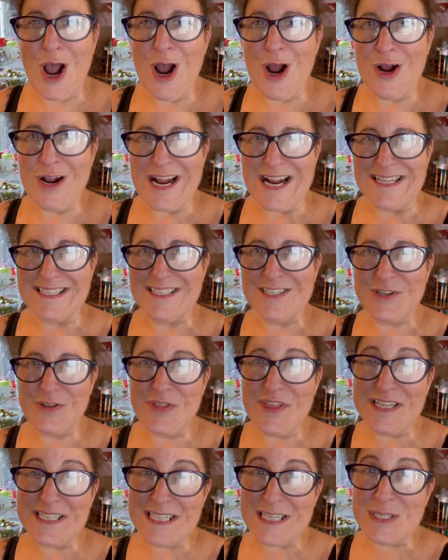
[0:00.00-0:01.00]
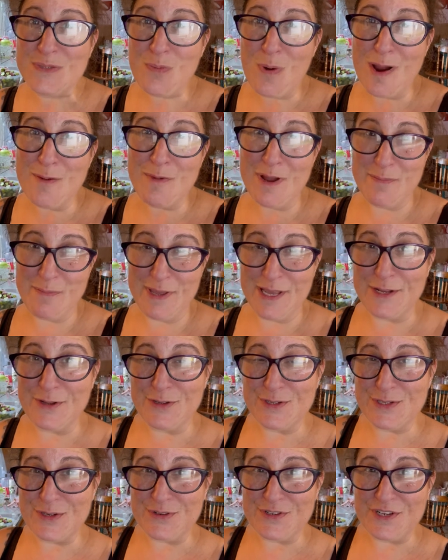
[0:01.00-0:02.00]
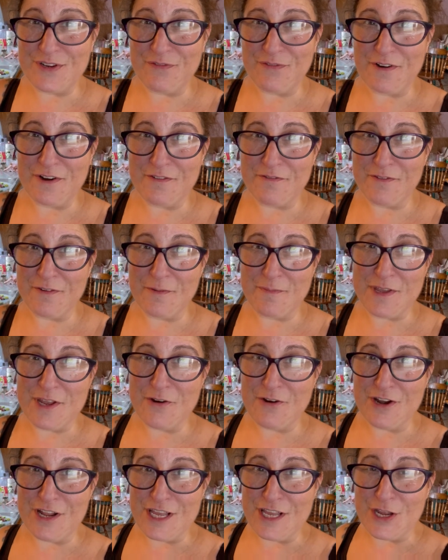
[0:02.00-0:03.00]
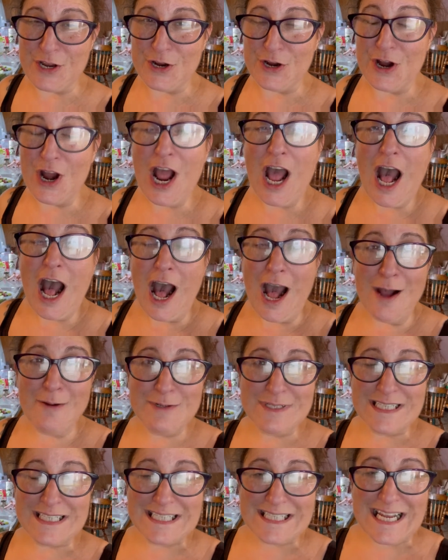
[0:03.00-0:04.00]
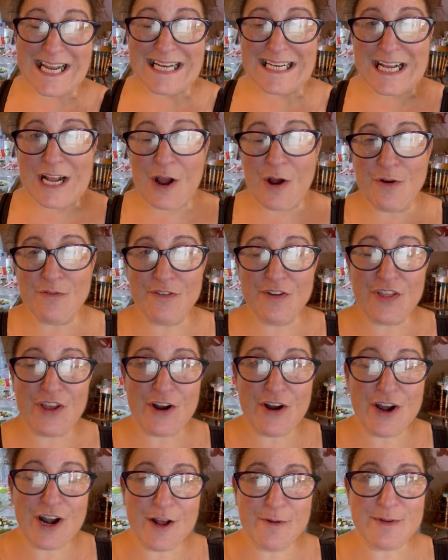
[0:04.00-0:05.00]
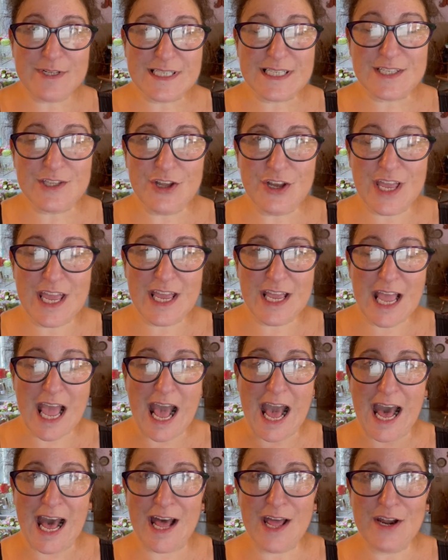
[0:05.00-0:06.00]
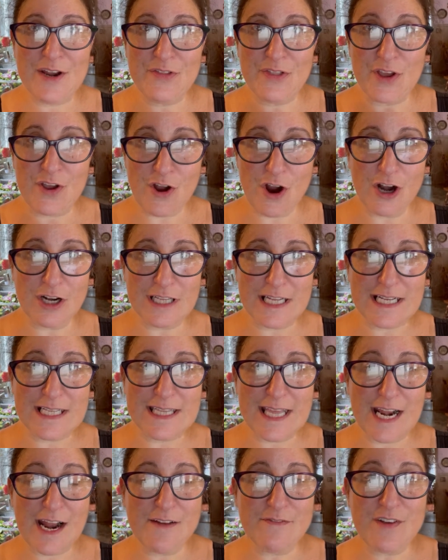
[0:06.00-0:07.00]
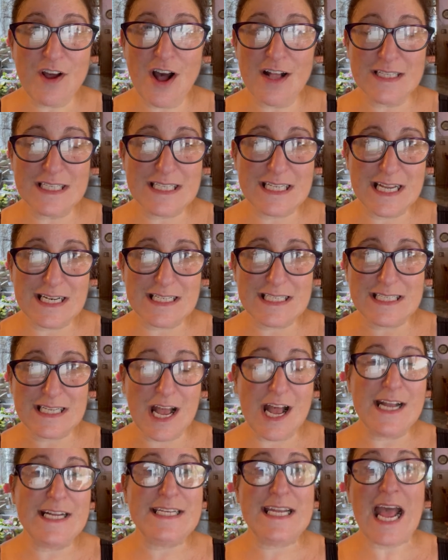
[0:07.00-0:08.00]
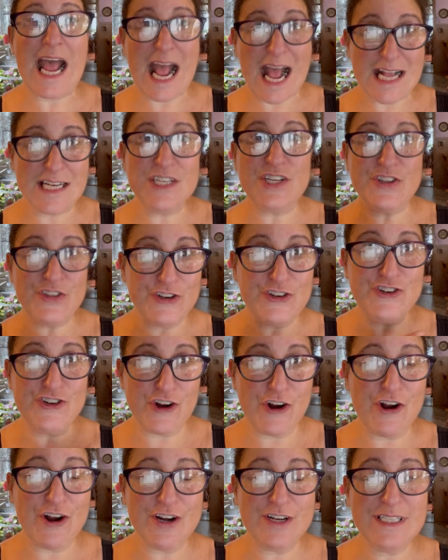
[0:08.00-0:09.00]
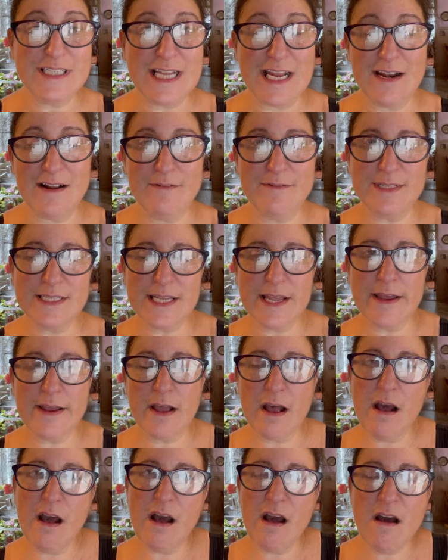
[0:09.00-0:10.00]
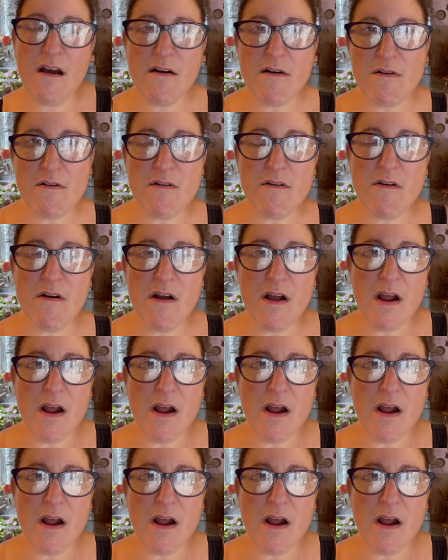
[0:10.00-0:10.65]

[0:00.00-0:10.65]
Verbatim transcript: Okay, so this is why my pickles are different from year to year. I was standing over there and I was looking at the garlic that I've got set aside to add to the jars, and I was like, oh,